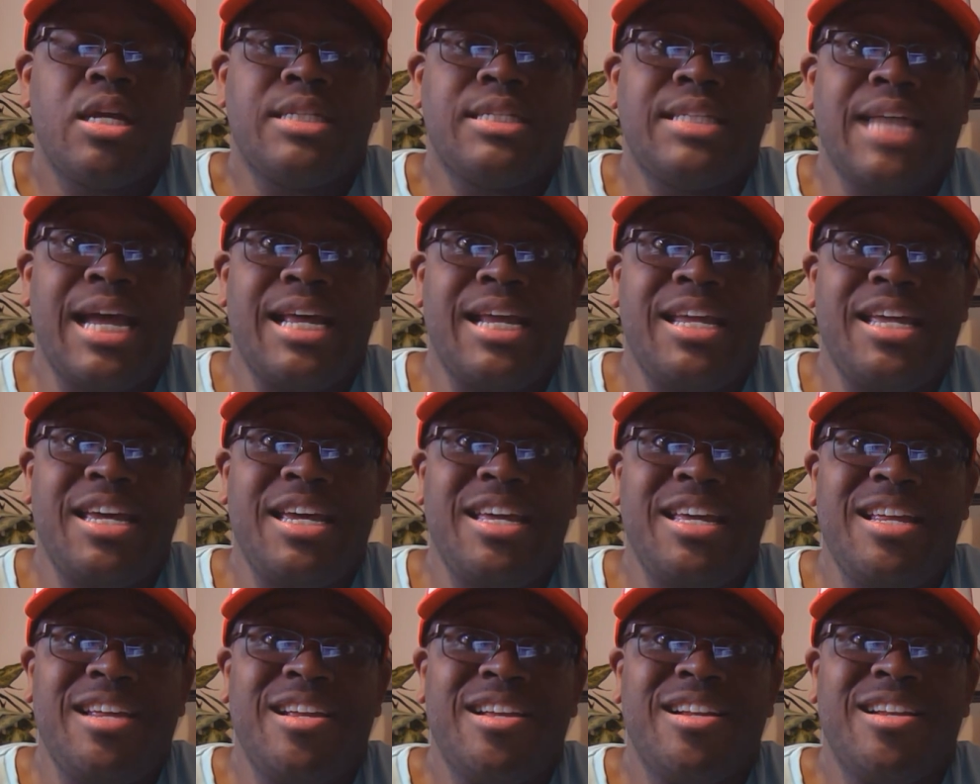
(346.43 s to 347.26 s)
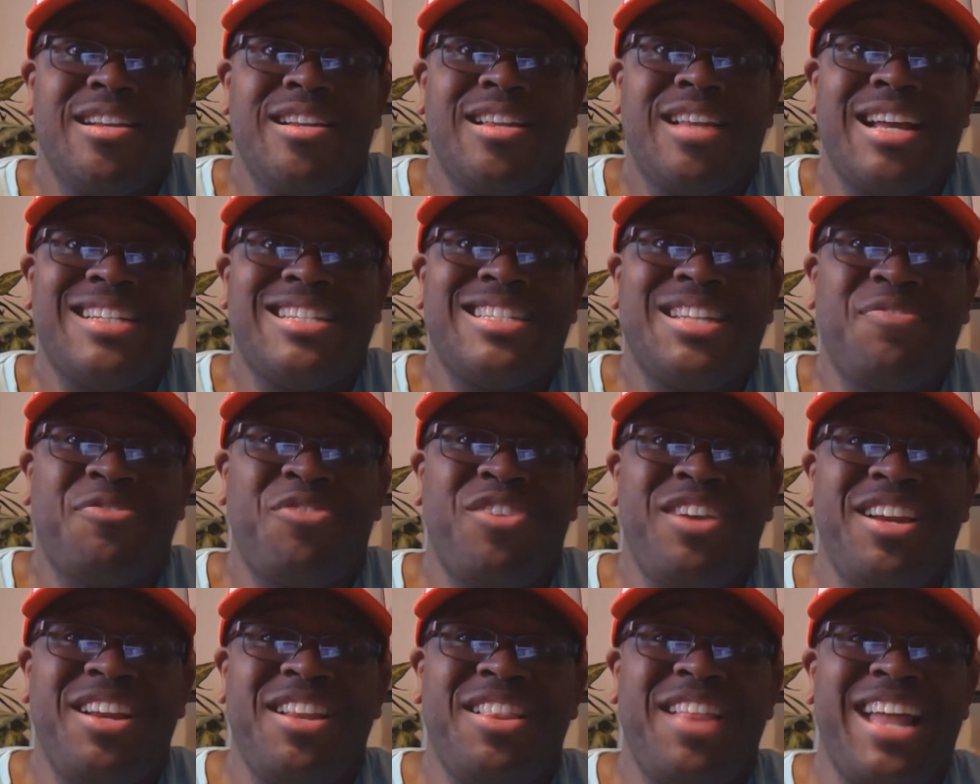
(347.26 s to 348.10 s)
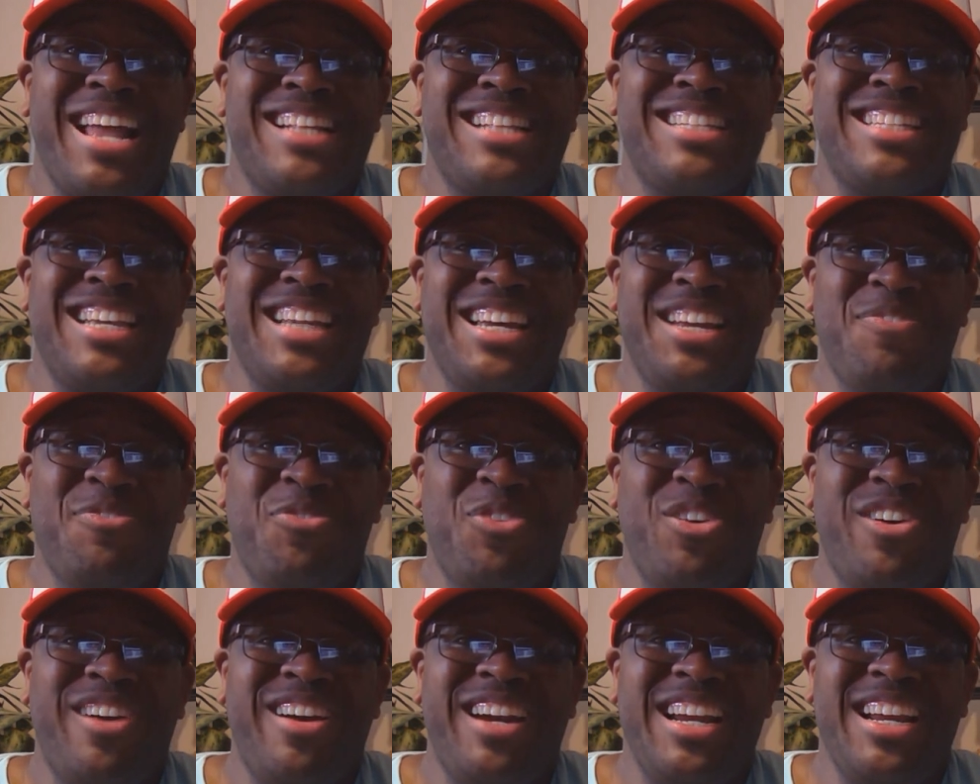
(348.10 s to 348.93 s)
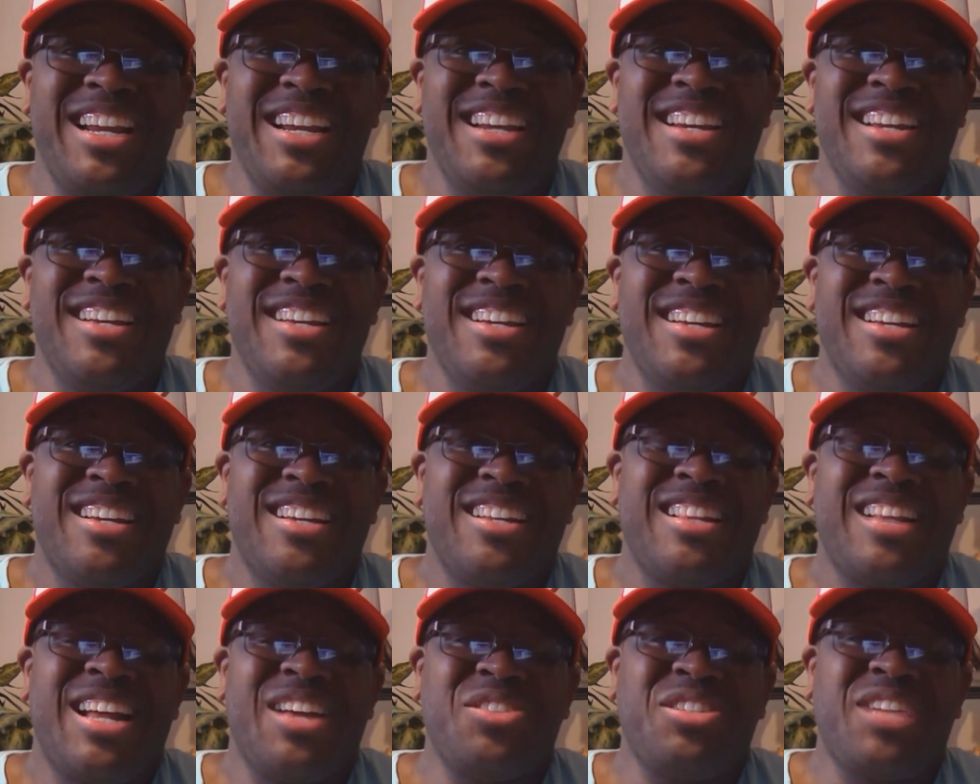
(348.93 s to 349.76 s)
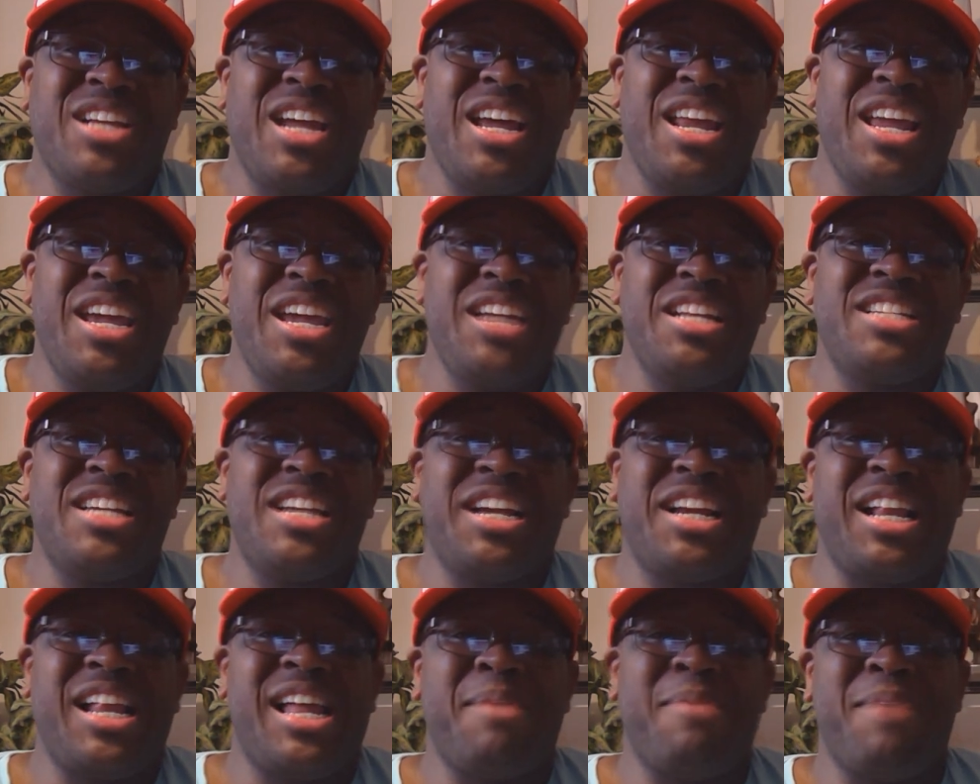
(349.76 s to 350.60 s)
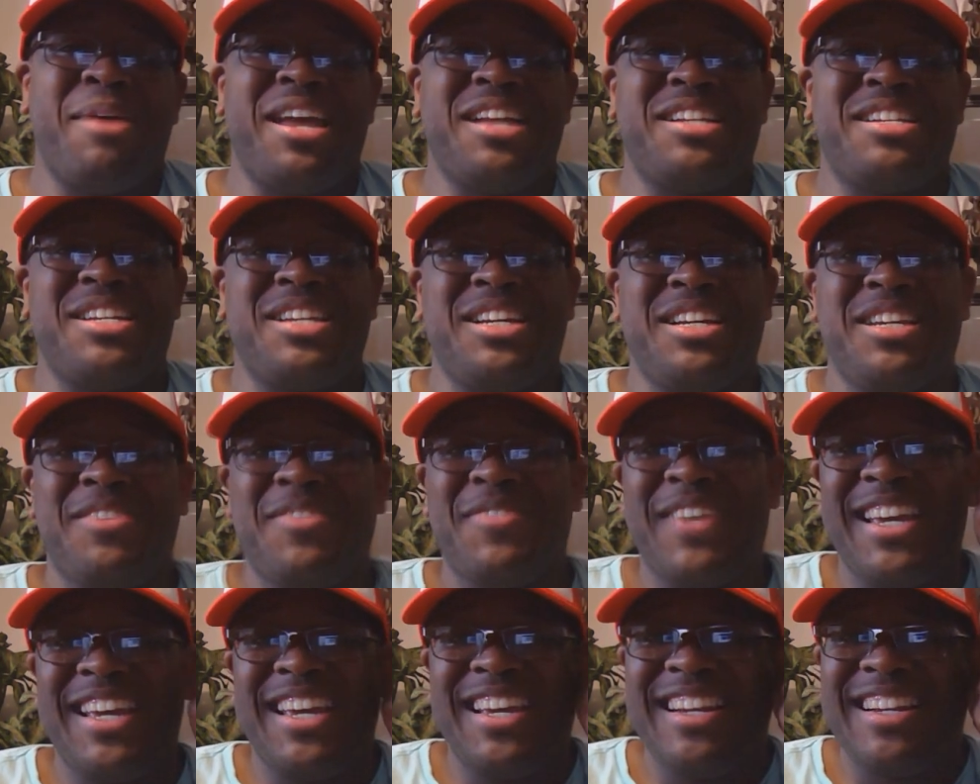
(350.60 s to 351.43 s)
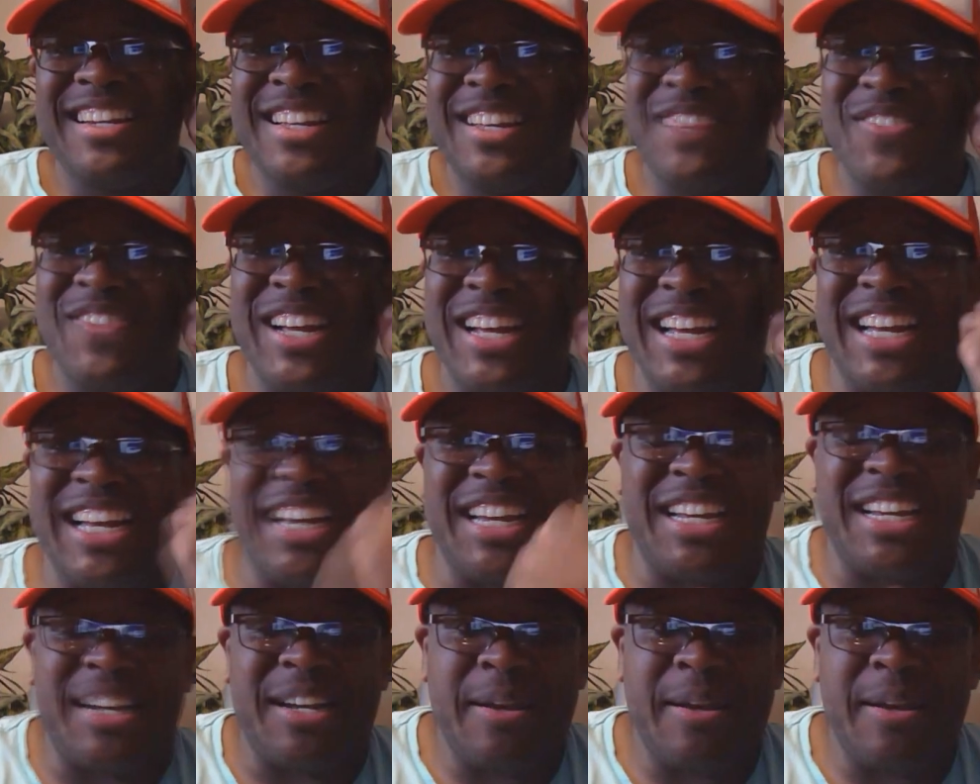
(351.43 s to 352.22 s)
Is that it? That's it for it? That's it for it? That's kind of anticlimactic, man. Come on.